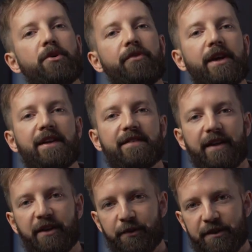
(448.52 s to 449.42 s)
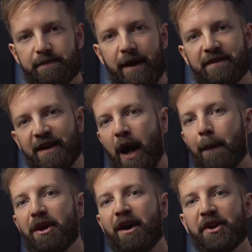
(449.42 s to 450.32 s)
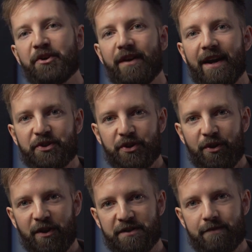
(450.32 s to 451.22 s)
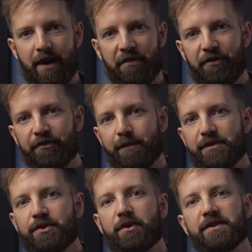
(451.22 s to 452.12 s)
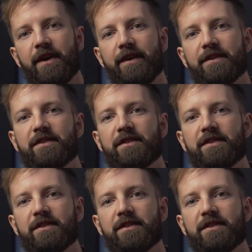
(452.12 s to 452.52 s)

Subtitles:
more realistic to expect a couple of $100 extra a month from stock sites,